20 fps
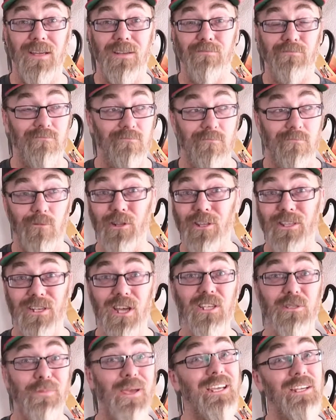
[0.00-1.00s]
It really
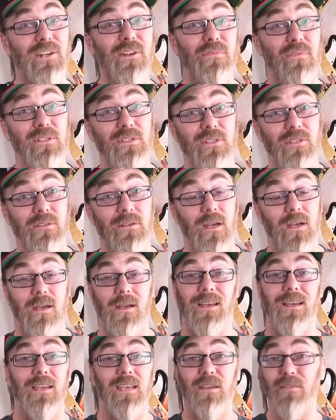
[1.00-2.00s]
does make a difference.
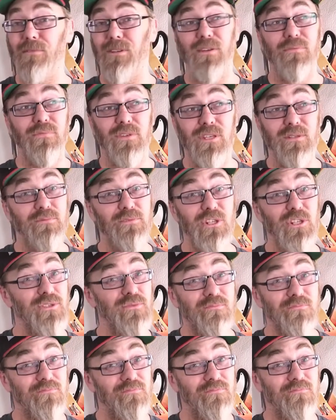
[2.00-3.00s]
Even if you
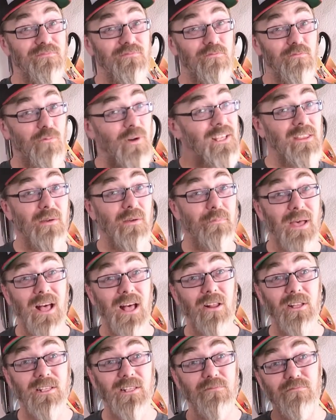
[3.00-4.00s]
just ring the
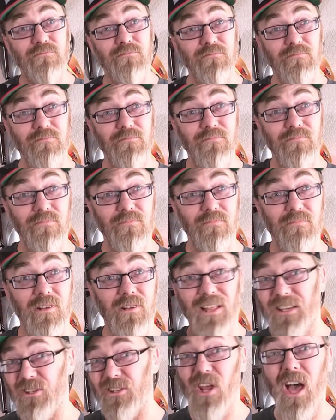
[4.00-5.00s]
bell and
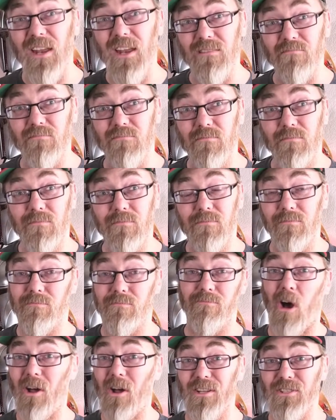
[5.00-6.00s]
click none,
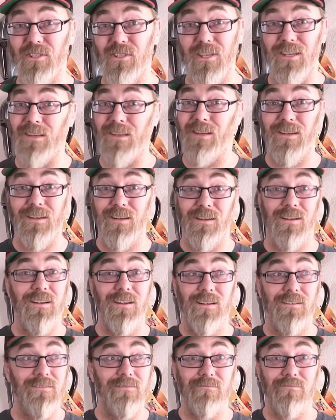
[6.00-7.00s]
honestly,
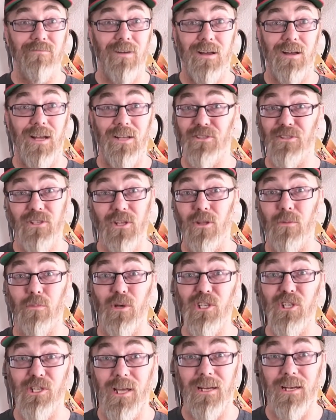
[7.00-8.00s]
I'd still
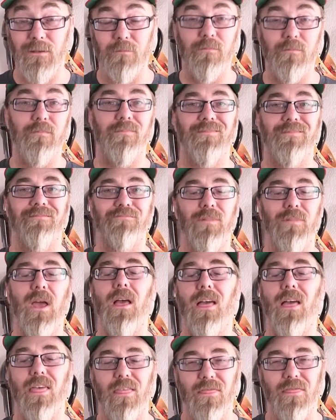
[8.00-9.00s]
appreciate
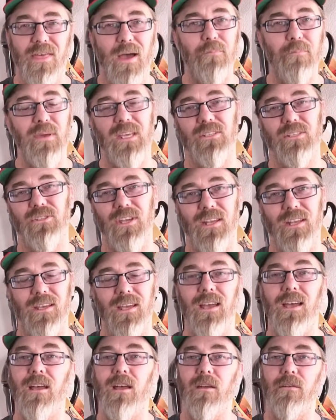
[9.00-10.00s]
it. That being
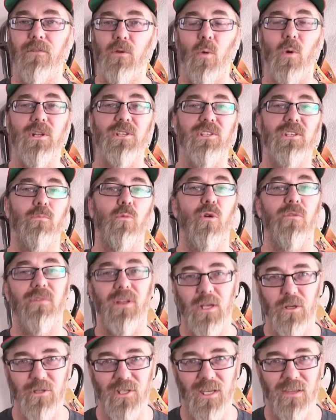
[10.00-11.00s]
said, if you want to see more
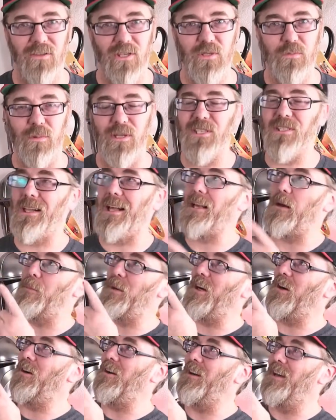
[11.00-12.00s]
videos like this, please click
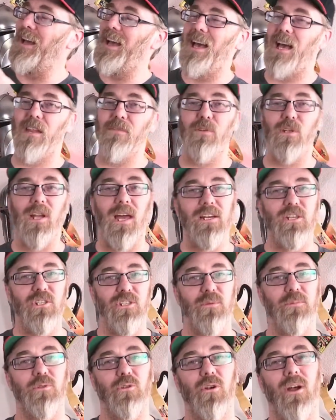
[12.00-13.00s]
up here. And if you'd like
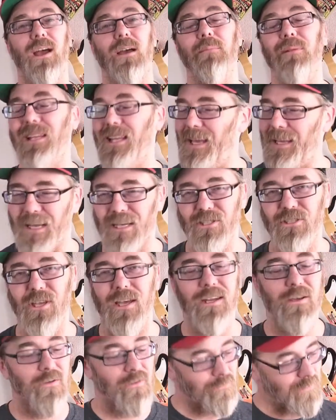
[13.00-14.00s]
to subscribe, like I
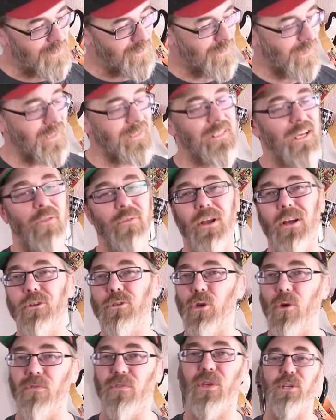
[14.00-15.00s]
said, please click down
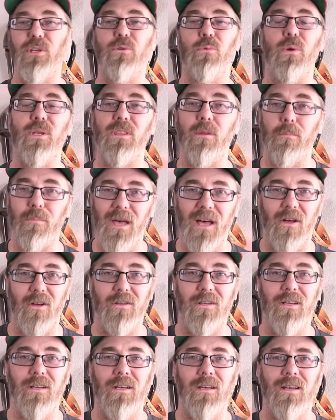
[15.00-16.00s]
there and forget to ring the
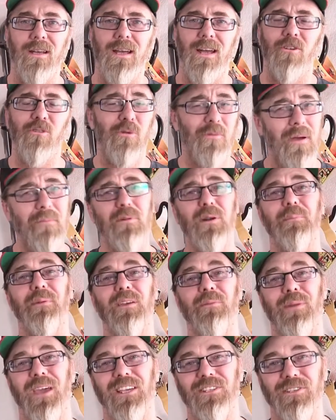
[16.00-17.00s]
bell. Remember to
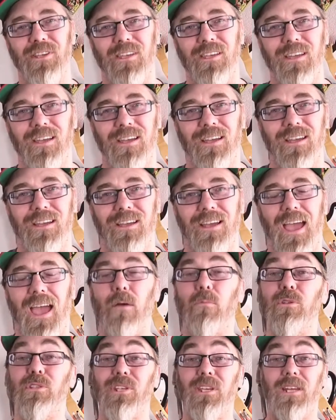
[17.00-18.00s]
be amazing,
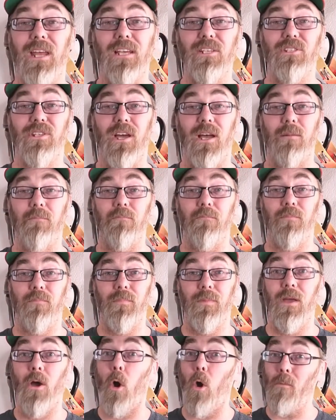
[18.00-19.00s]
and we'll see you next time,
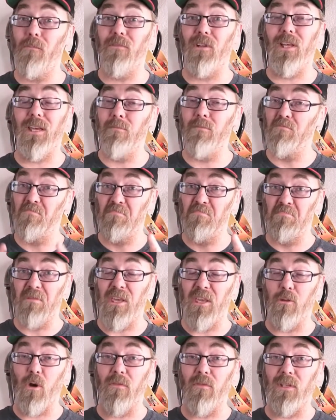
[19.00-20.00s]
hopefully,
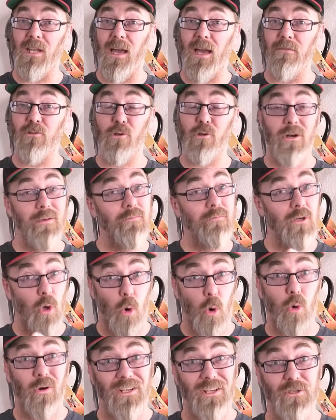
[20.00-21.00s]
either on the live stream
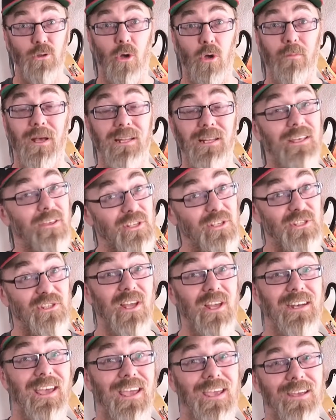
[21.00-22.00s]
or at Soul Belly this
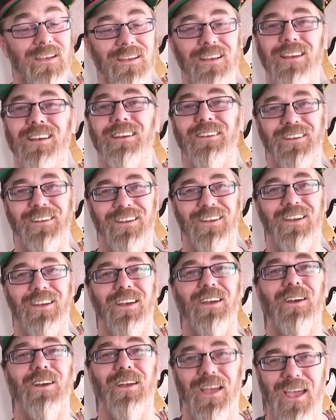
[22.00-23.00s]
Sunday,
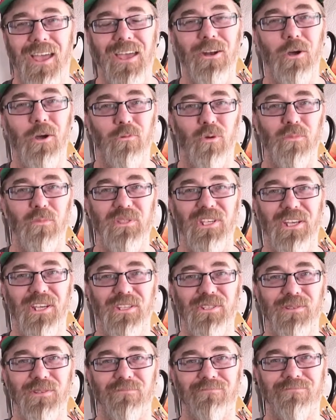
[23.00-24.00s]
and on Room
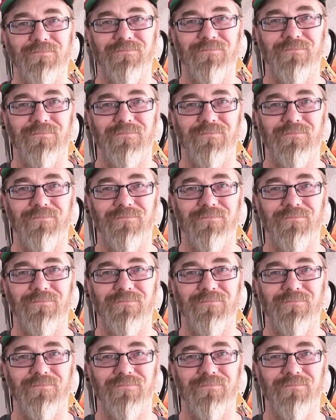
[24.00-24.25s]
6.